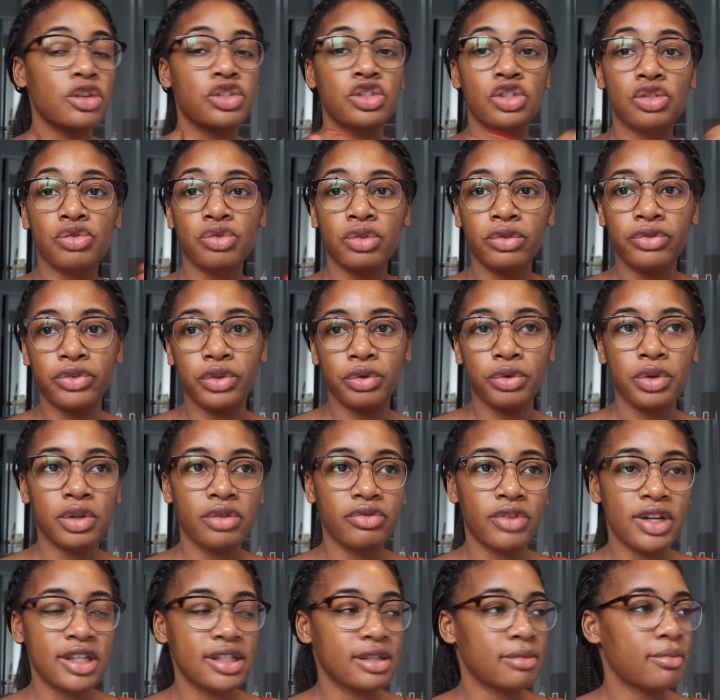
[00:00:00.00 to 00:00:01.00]
Just
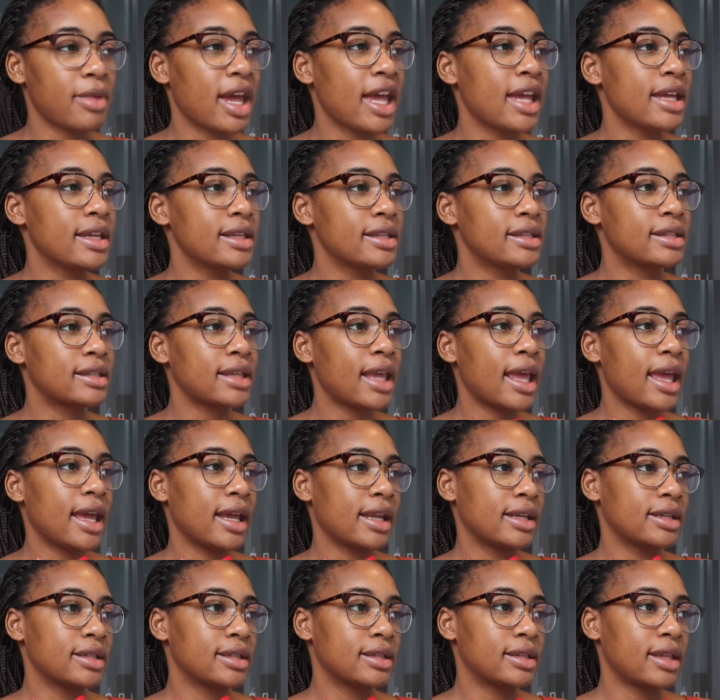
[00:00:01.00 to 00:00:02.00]
reviewing resumes
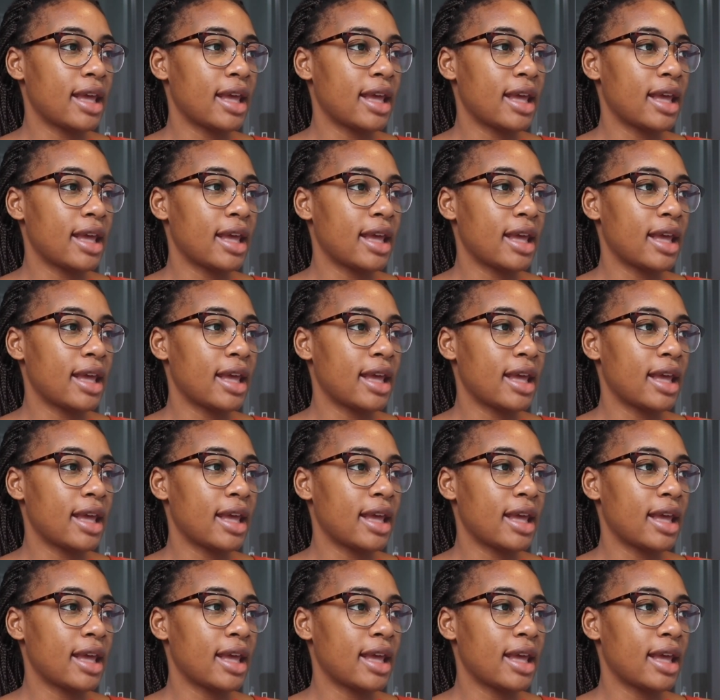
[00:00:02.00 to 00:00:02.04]
and